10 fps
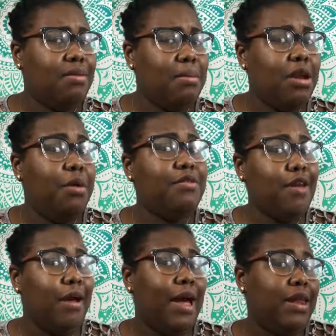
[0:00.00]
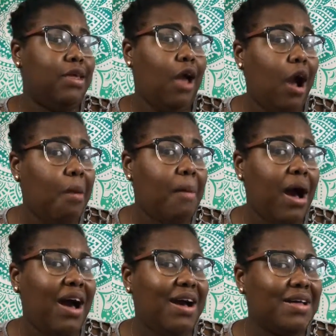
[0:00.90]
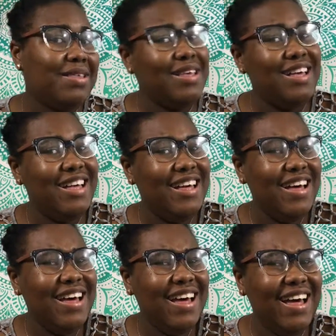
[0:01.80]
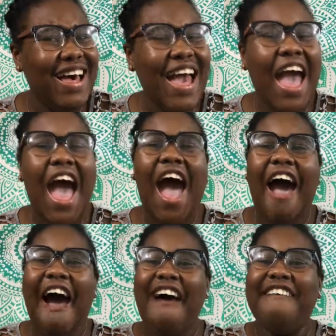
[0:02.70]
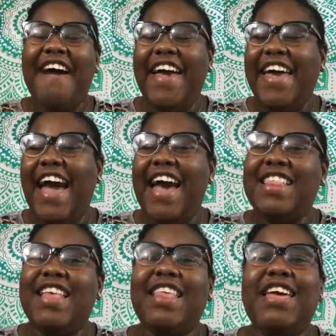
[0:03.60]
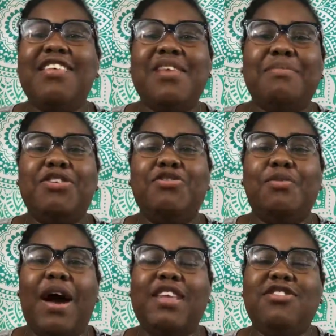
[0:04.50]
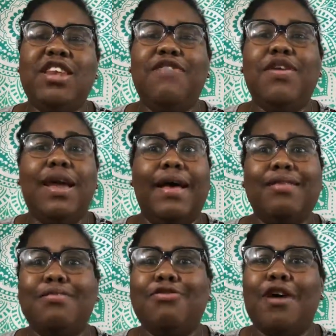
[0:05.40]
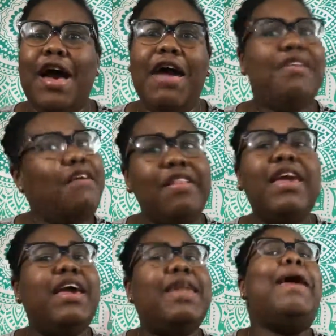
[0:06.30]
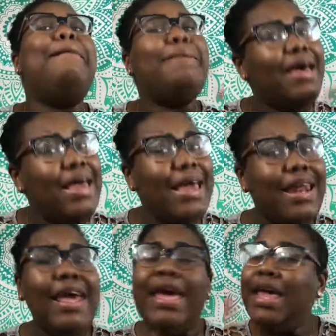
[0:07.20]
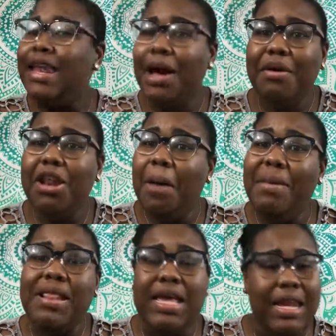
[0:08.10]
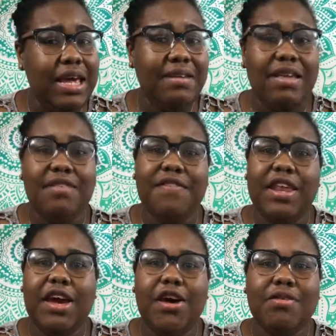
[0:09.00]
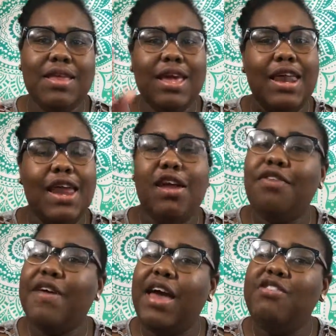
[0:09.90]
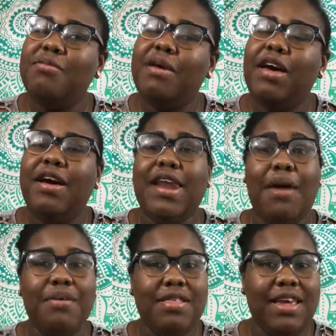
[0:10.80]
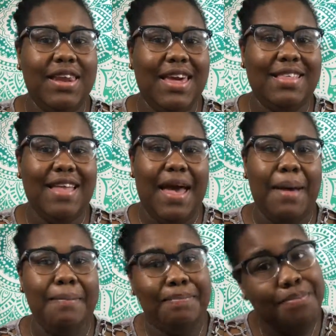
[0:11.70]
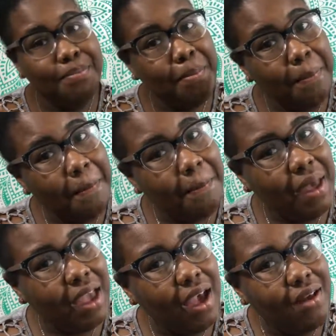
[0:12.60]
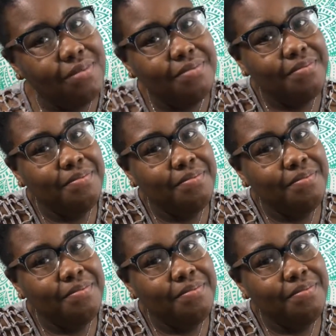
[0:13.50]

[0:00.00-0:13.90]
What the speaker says: Let me know what y'all got in y'all box. All right guys, I thank you so much for watching. If you're not subscribed, definitely hit that button, that way you don't miss any of these videos, and hit that notification bell, and I will see you next time. Bye y'all.